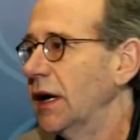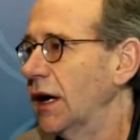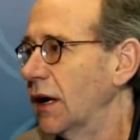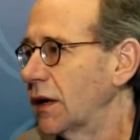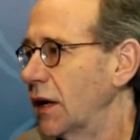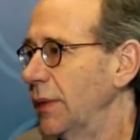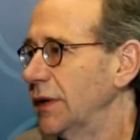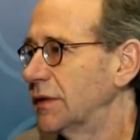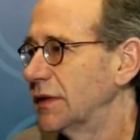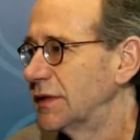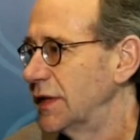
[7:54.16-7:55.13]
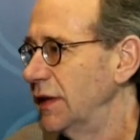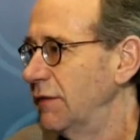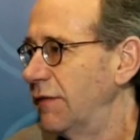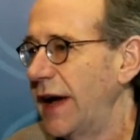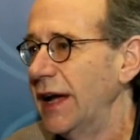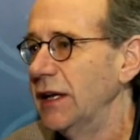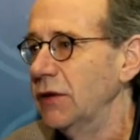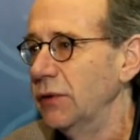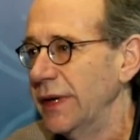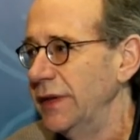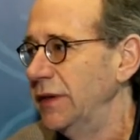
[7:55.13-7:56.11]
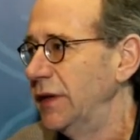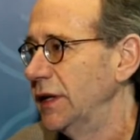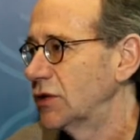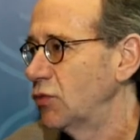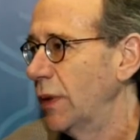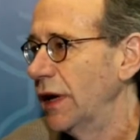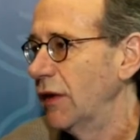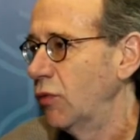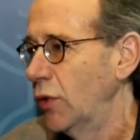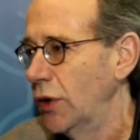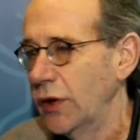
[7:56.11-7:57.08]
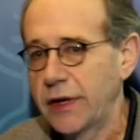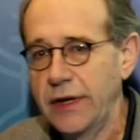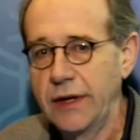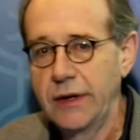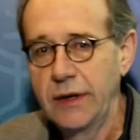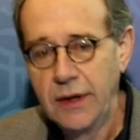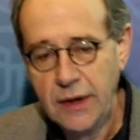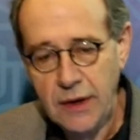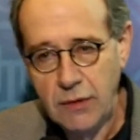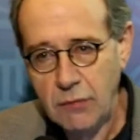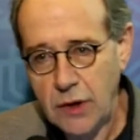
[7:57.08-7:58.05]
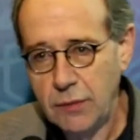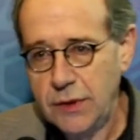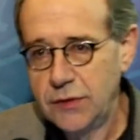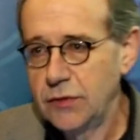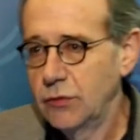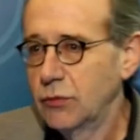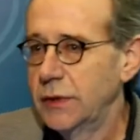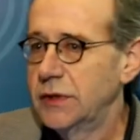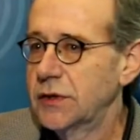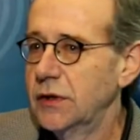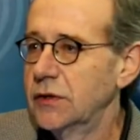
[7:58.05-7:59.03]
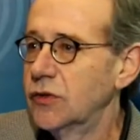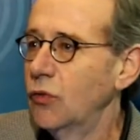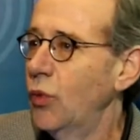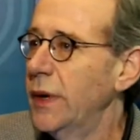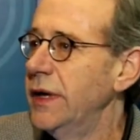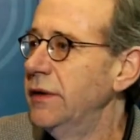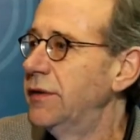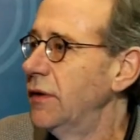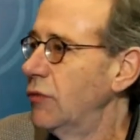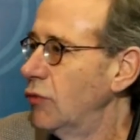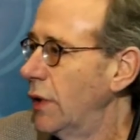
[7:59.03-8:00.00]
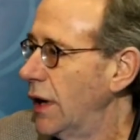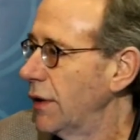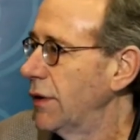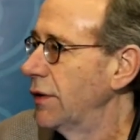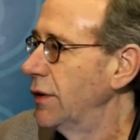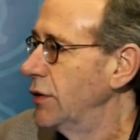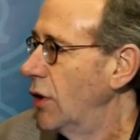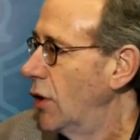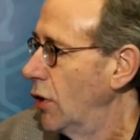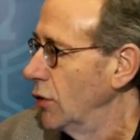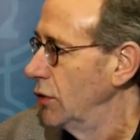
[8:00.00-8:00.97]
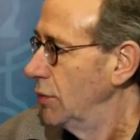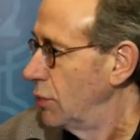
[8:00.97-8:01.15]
are coming to see value in this way of working, where we do research with rather than on